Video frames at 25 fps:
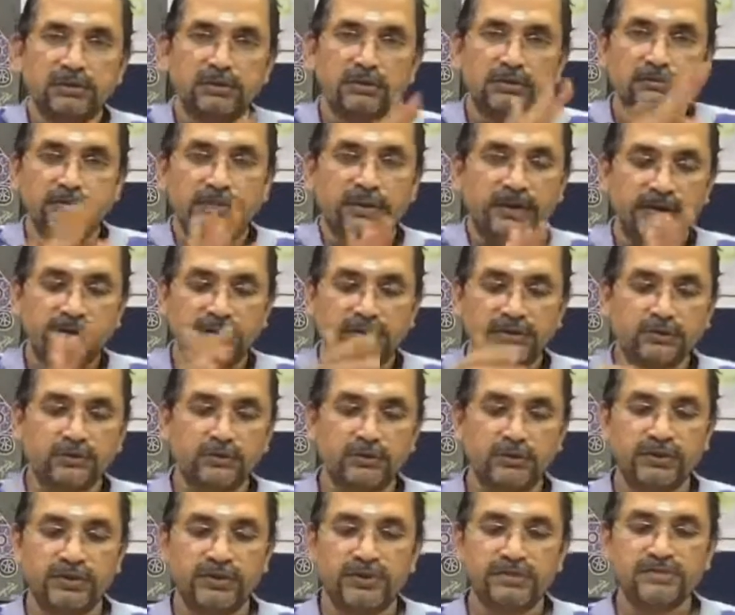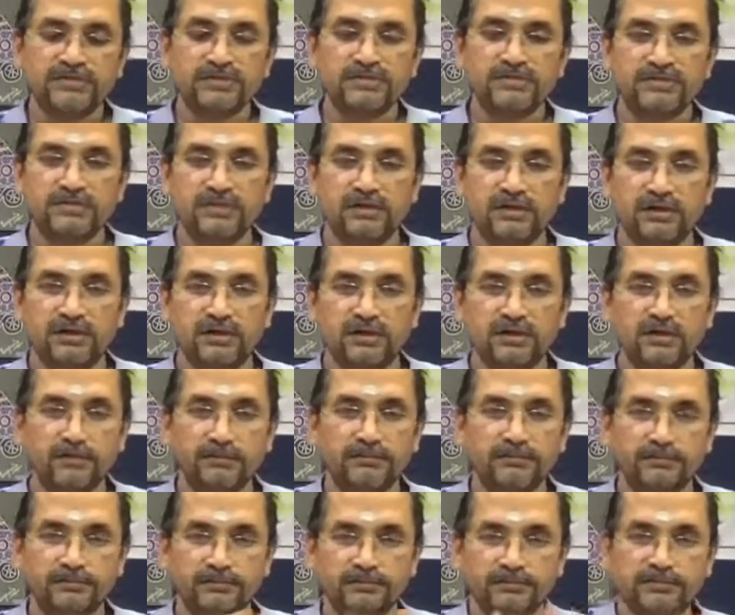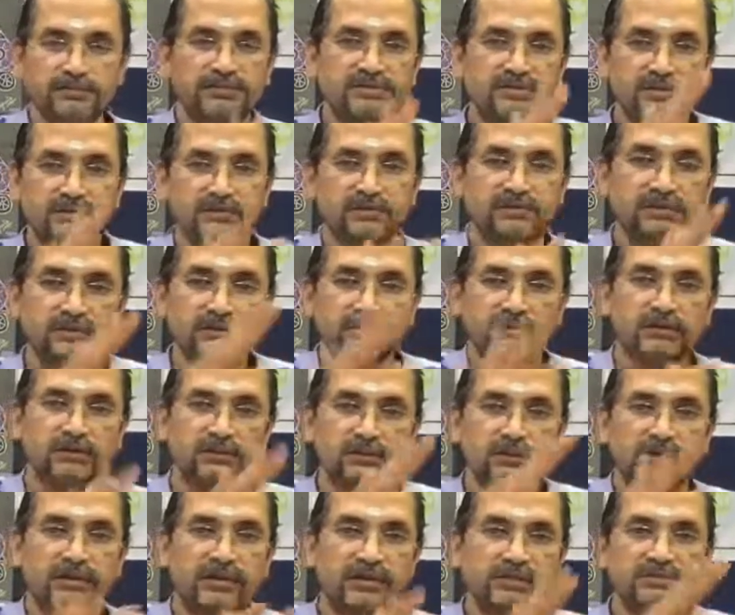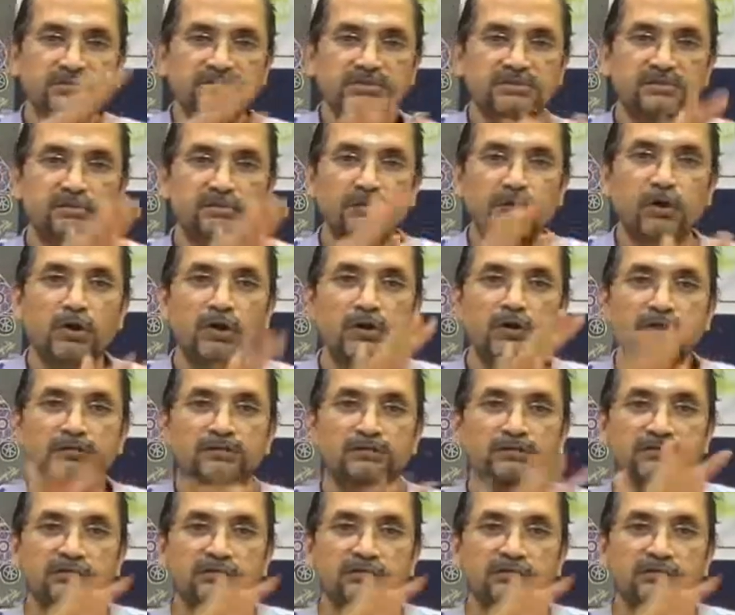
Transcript: Make it into a nice circle, a nice ball.